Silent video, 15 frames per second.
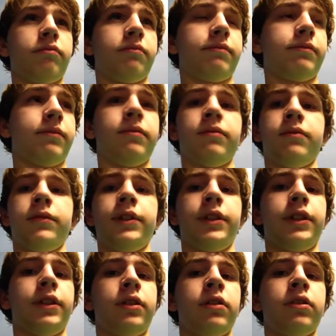
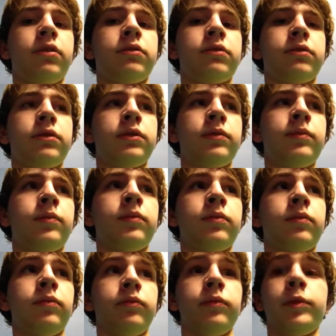No.
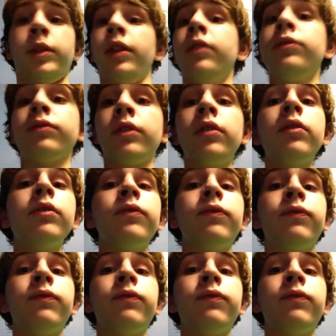Mm, Saints Row, uh,